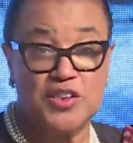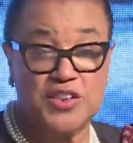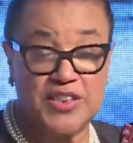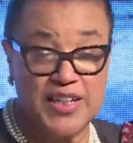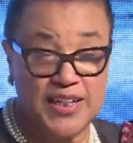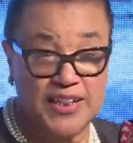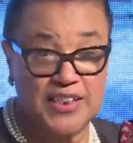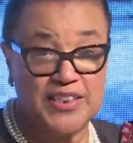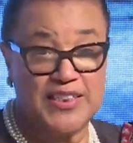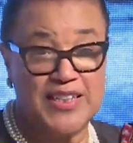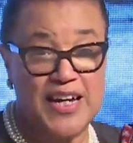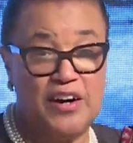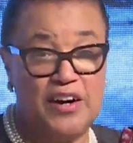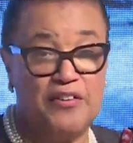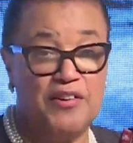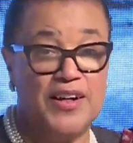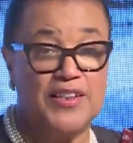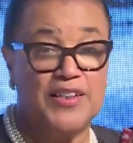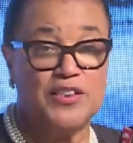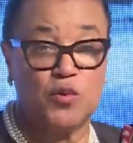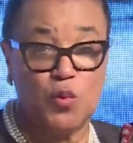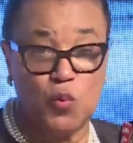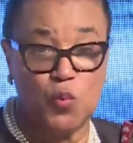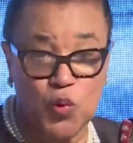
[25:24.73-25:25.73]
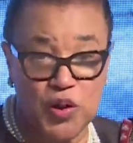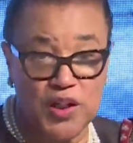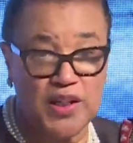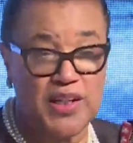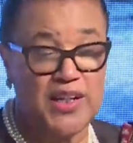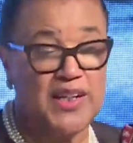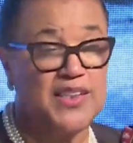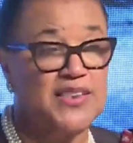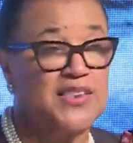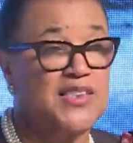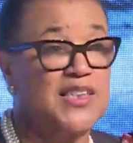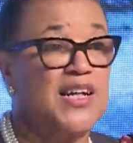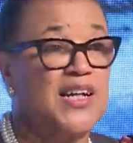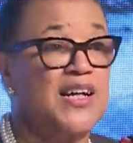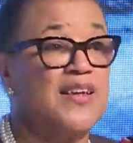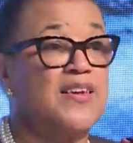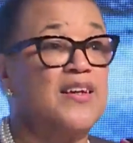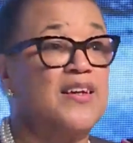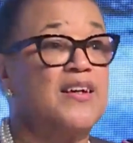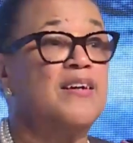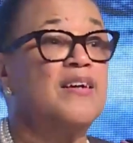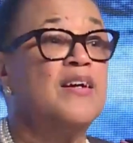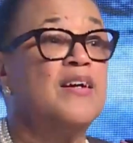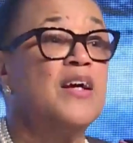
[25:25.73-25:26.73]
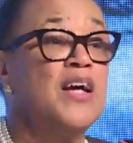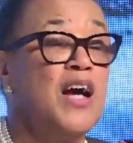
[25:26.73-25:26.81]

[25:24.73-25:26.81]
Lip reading: secretariats, we're working together,